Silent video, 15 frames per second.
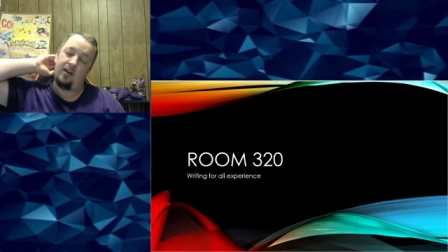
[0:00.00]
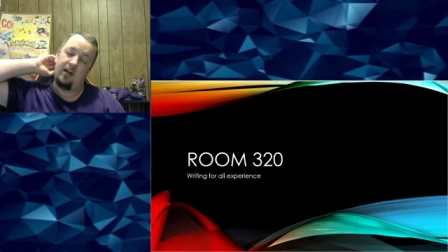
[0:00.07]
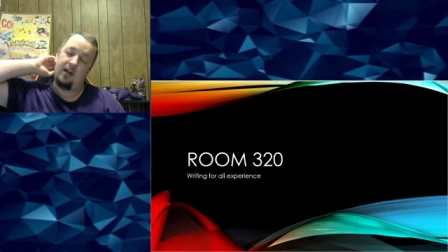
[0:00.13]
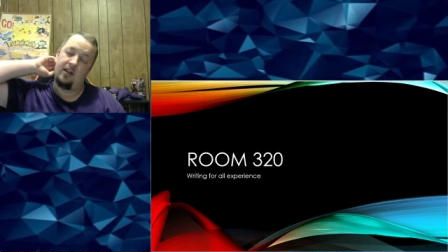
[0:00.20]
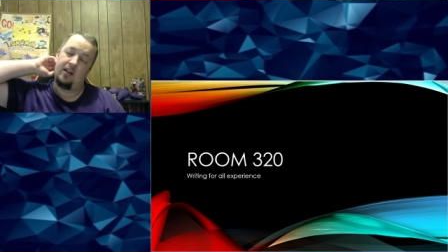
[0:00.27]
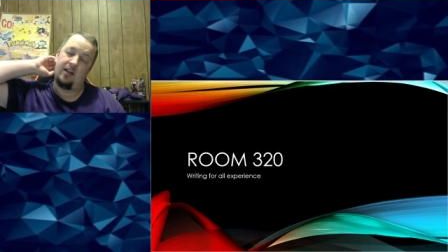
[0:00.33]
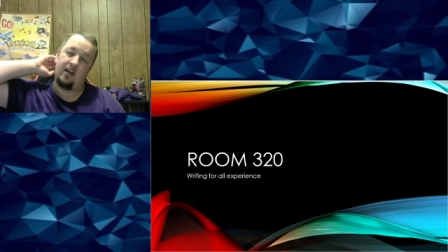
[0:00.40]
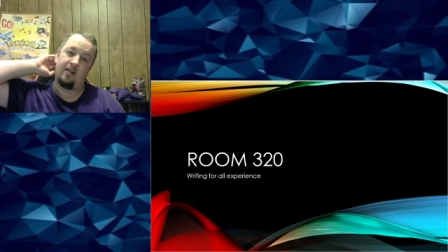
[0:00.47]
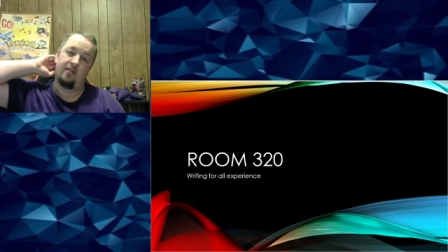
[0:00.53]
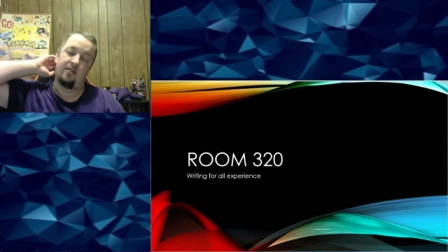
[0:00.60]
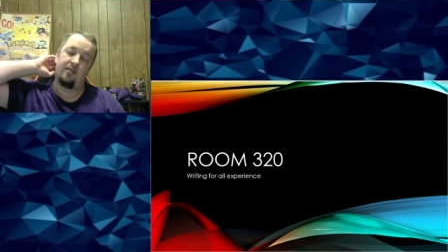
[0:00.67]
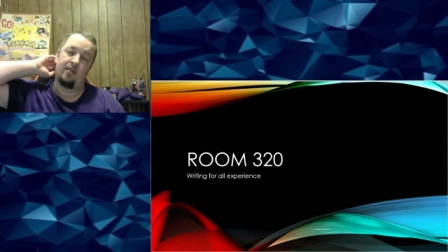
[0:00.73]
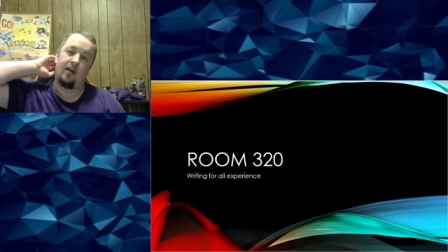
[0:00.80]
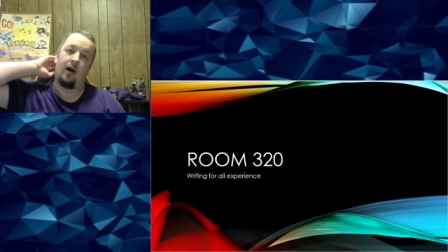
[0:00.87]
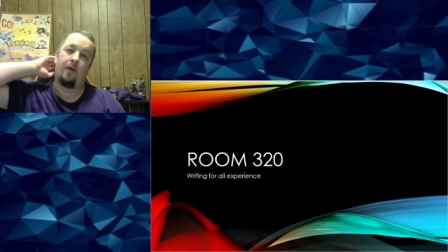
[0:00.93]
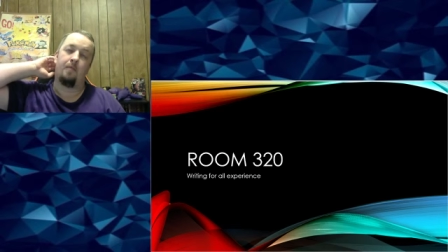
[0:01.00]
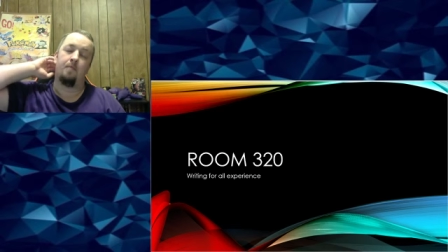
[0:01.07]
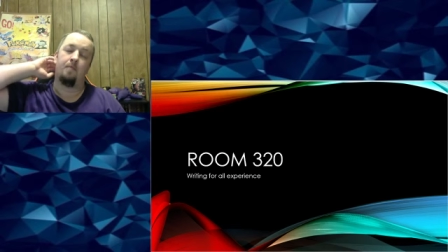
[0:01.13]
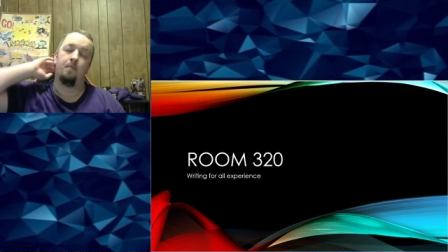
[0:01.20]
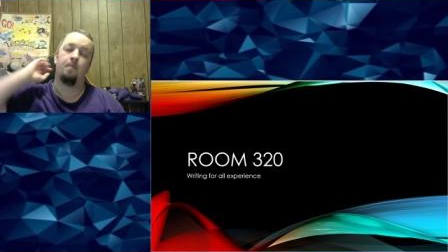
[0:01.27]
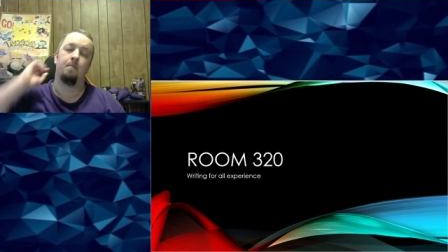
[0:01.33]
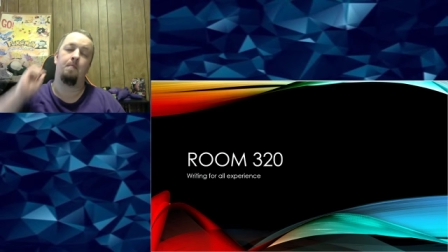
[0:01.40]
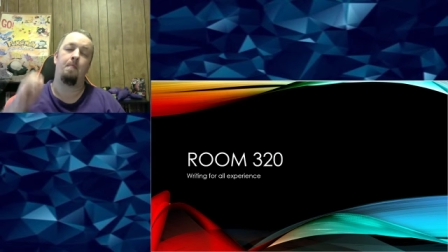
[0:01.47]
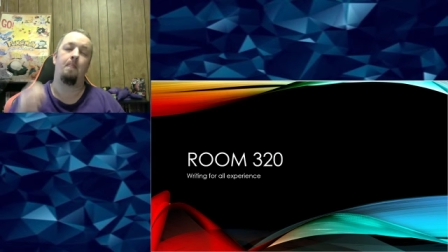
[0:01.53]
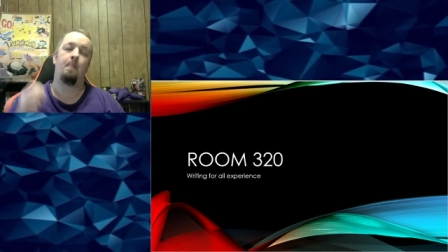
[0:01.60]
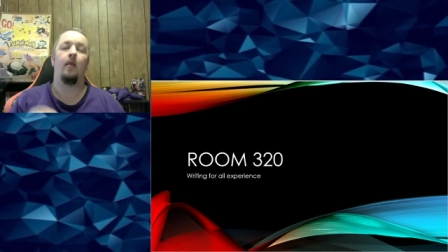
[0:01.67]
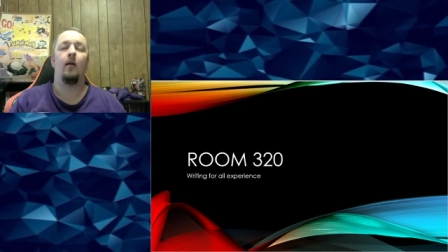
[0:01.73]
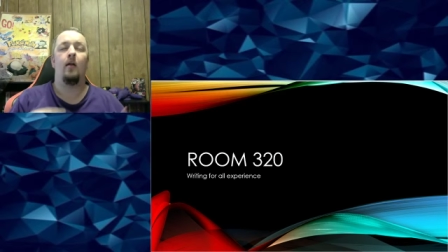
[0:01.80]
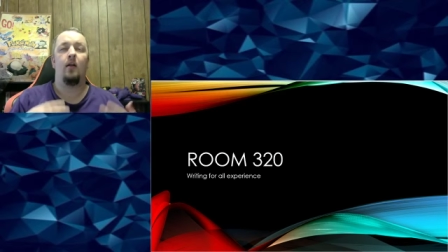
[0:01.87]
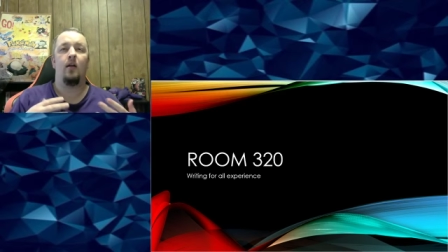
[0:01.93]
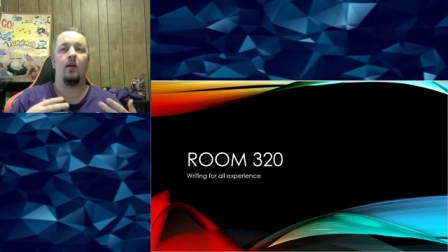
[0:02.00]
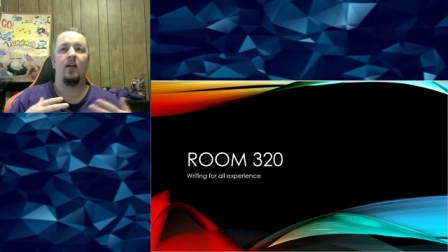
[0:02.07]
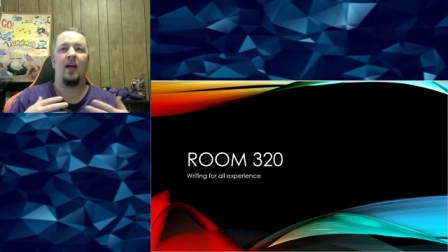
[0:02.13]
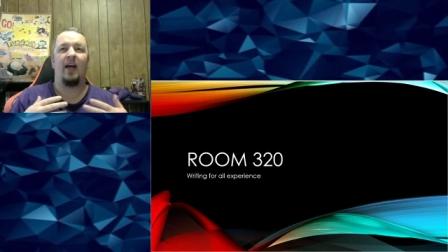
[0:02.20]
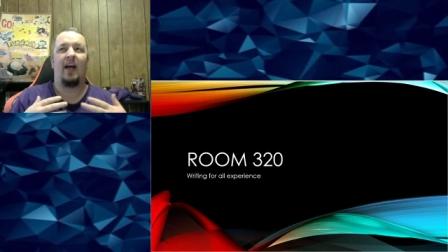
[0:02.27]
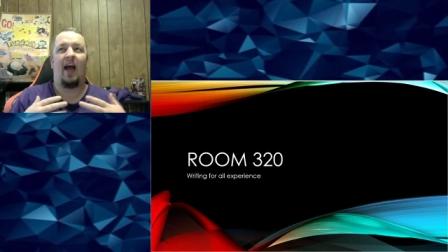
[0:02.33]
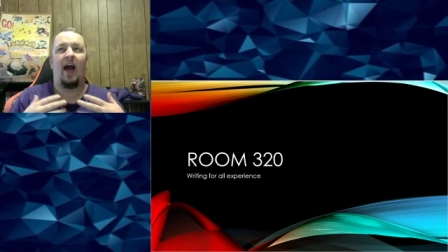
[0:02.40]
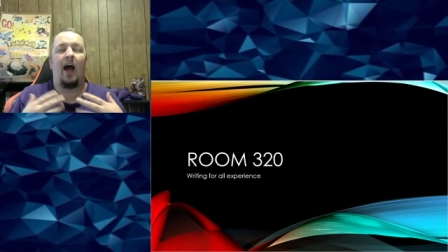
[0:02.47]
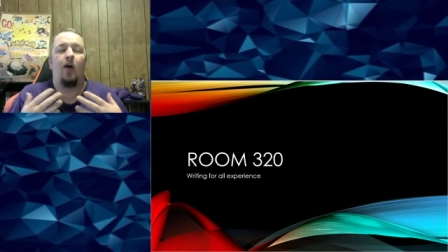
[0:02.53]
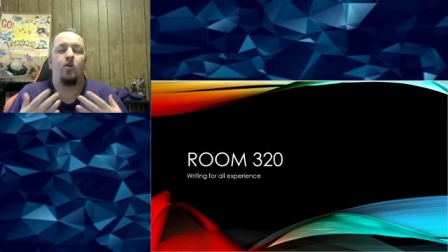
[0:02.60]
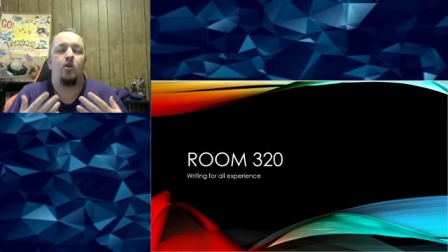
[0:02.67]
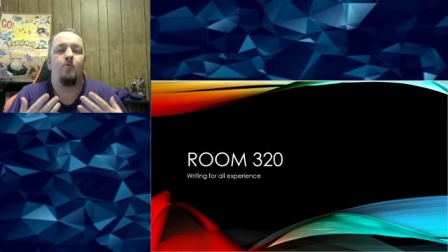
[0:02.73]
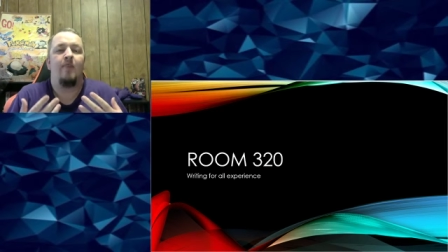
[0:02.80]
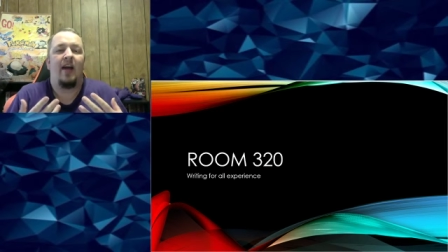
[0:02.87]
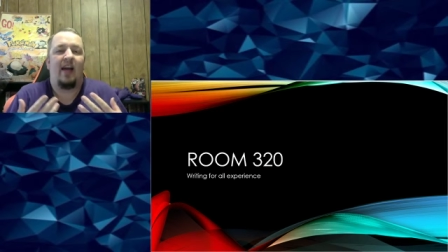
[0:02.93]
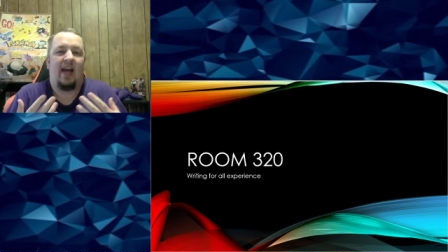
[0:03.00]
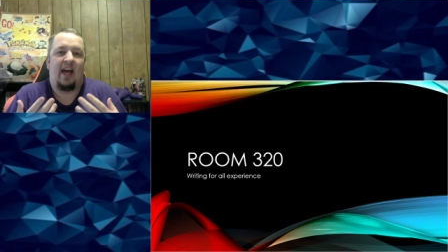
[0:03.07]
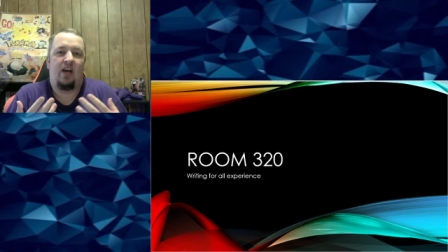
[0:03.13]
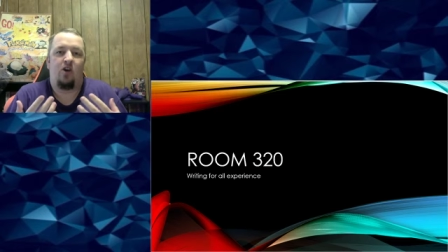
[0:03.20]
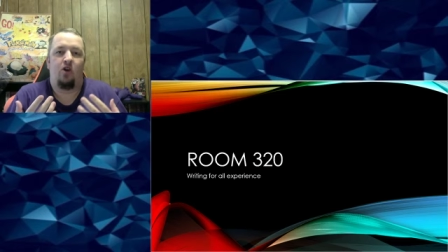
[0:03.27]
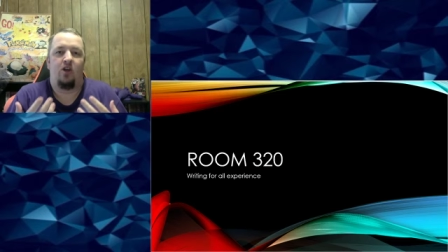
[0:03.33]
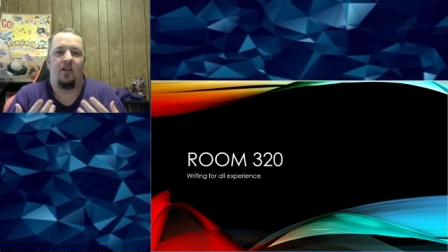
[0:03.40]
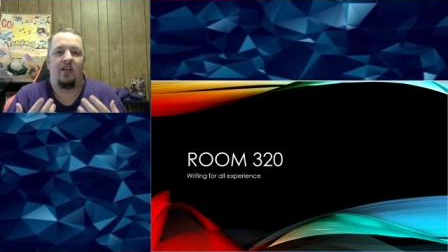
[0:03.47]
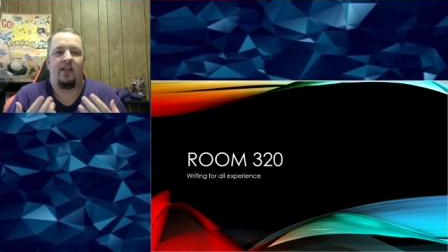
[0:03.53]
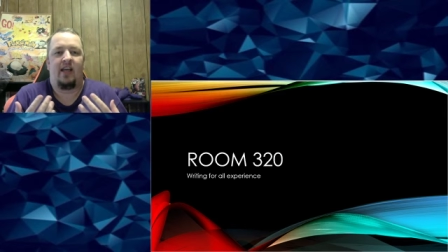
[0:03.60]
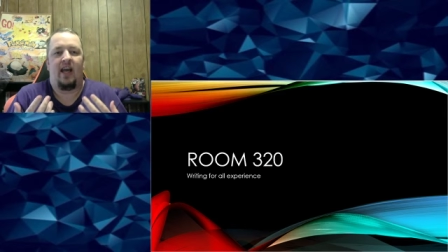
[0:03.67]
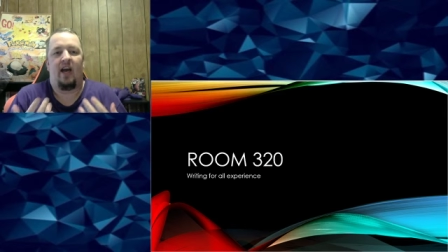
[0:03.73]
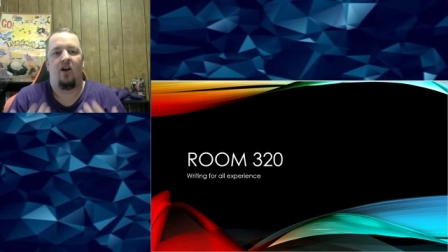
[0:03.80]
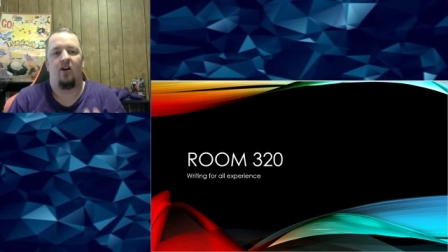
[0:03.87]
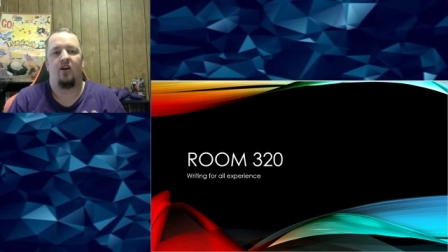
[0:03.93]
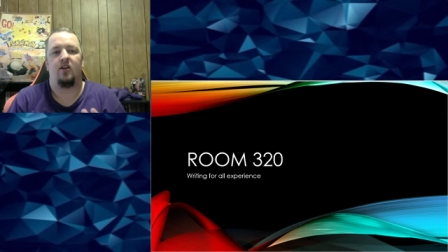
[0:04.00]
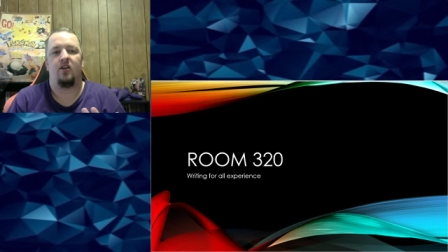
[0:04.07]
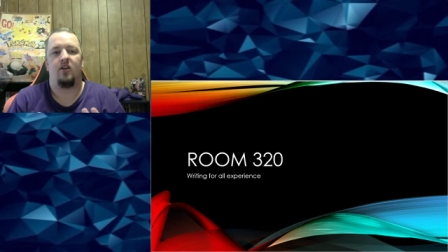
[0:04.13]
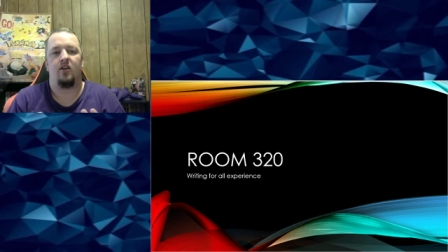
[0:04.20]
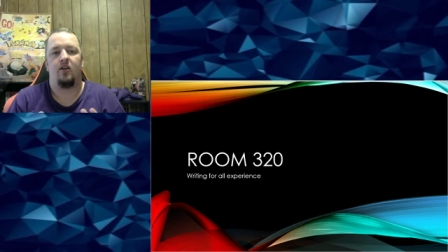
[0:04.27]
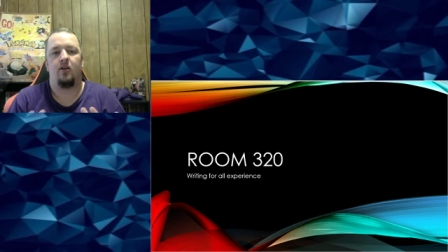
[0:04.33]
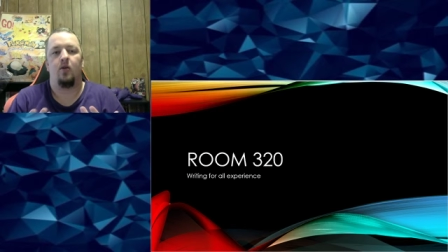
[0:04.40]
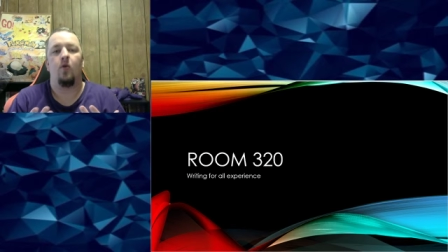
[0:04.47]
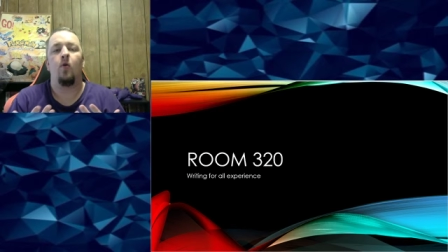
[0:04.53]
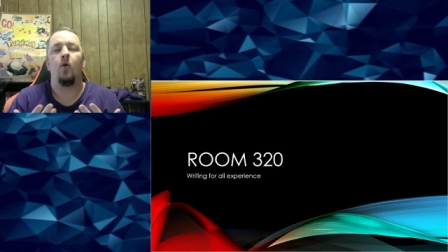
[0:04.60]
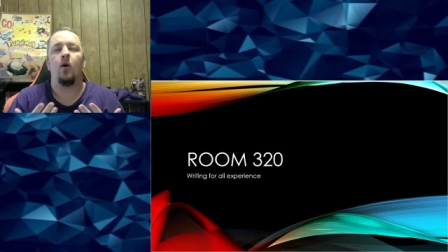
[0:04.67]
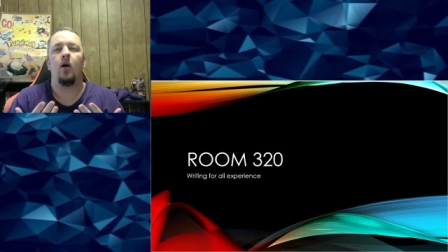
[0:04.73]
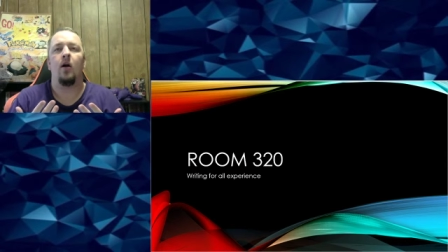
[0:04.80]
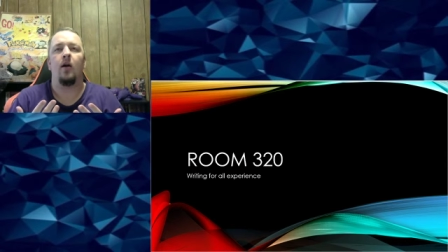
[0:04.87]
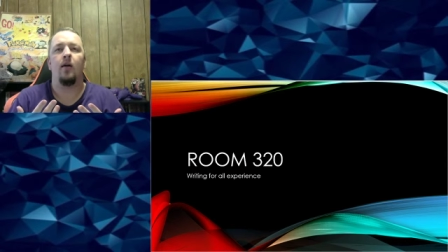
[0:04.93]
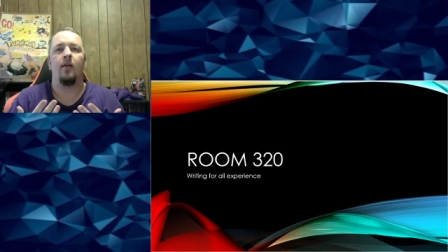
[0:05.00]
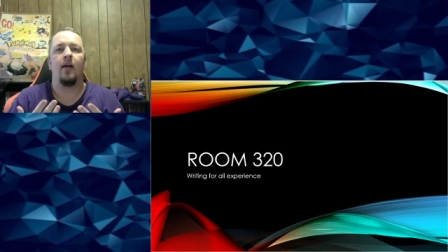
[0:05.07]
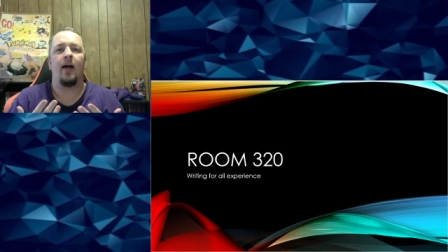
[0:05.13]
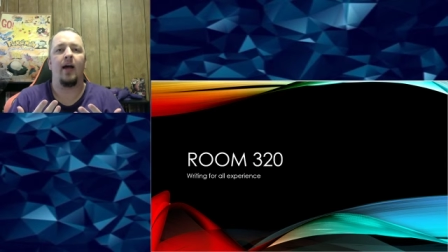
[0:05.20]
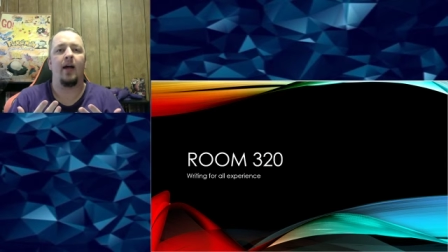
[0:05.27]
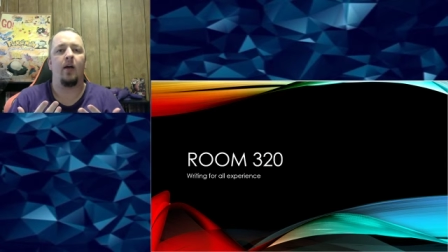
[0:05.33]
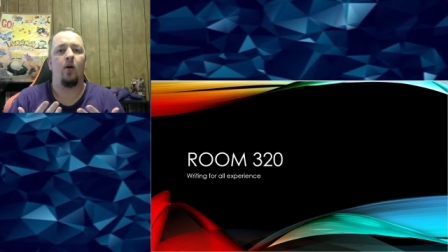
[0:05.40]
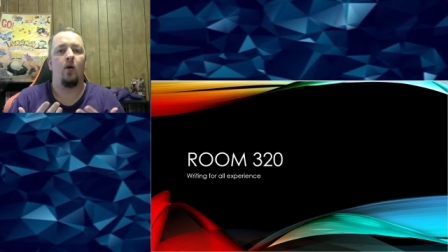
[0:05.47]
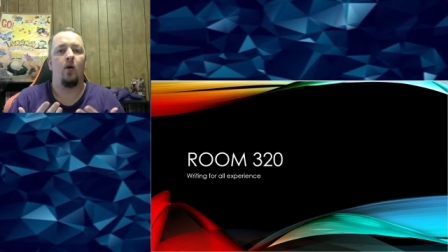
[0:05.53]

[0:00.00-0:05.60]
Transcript: this, like, how do you make a good character? Or, like,